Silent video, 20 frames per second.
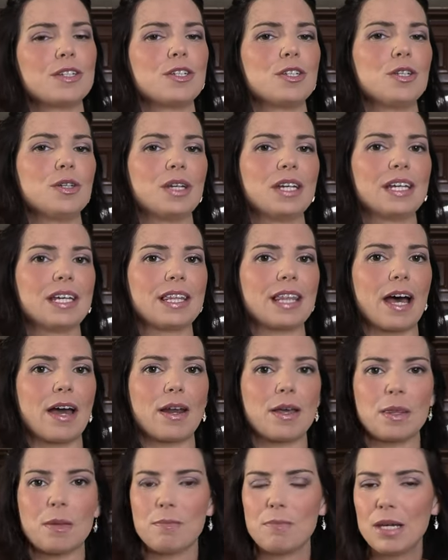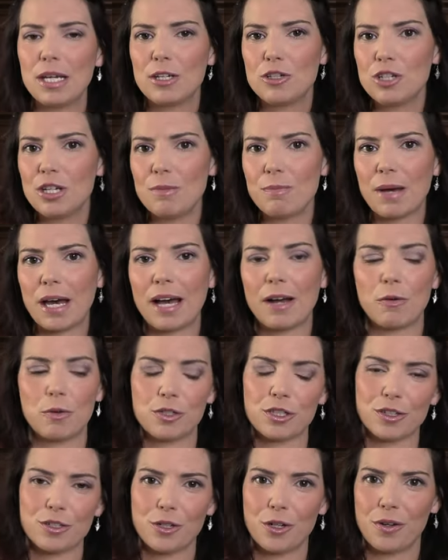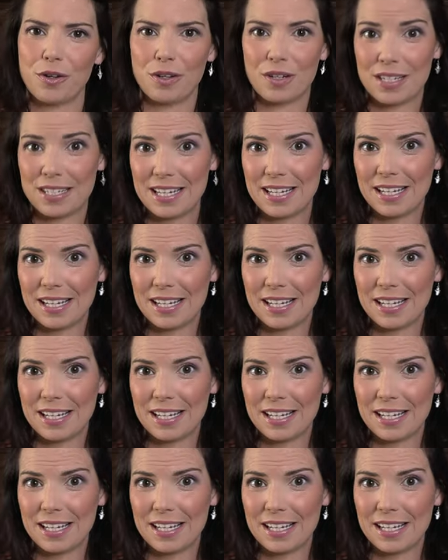so you can get that in the big sheet pack, which I'll show you in a